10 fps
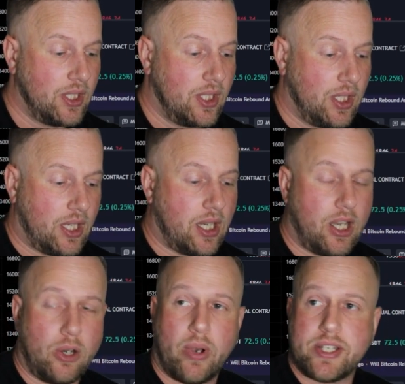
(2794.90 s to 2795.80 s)

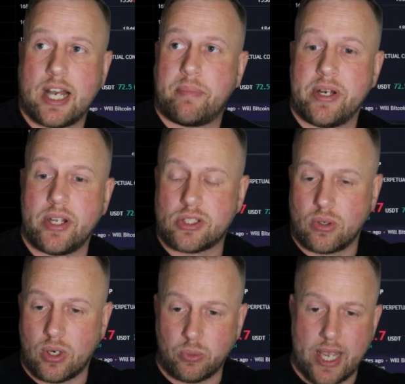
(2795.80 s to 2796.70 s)
Otherwise, hop in
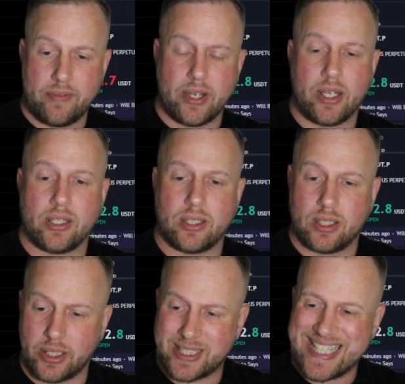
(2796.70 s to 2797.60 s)
Discord. We have a
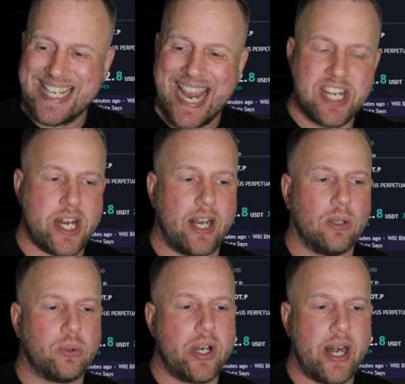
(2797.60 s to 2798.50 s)
TA channel
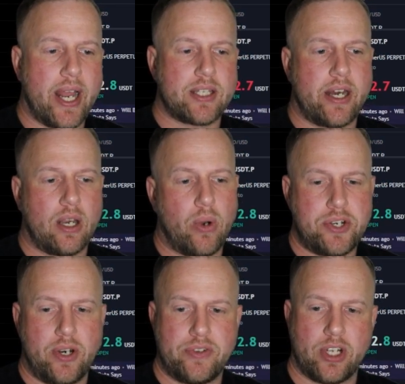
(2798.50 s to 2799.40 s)
where you can ask any
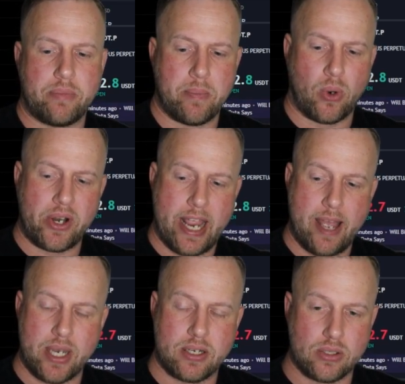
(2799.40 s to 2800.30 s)
questions. I'll be more than
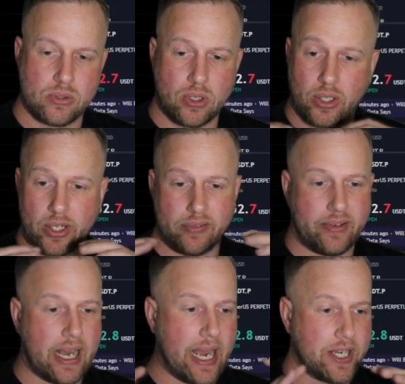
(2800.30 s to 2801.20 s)
happy to
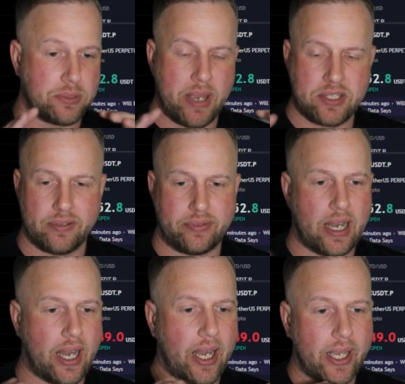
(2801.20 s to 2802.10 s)
clarify,
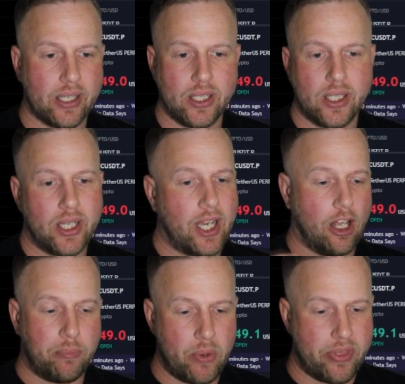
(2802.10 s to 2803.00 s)
specify,
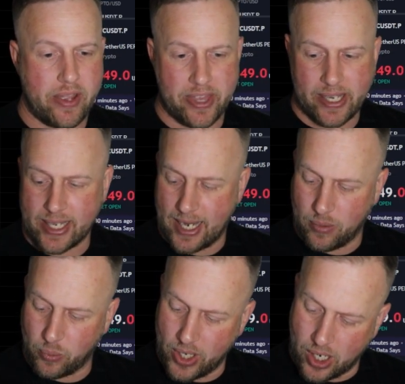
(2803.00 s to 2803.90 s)
help you with anything I can.
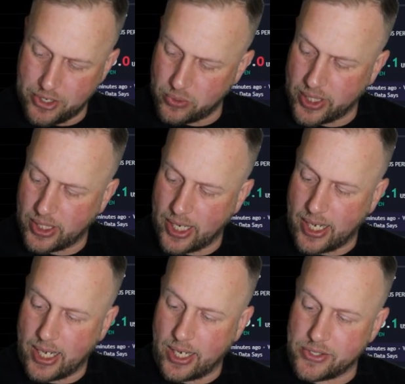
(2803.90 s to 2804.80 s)
We are doing
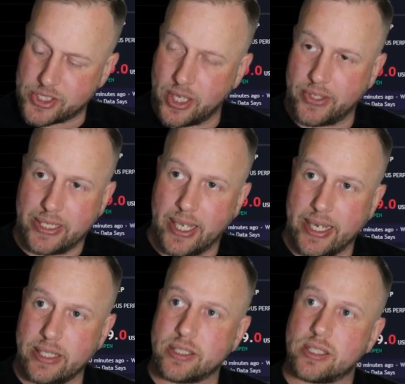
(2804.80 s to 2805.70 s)
a Sunday night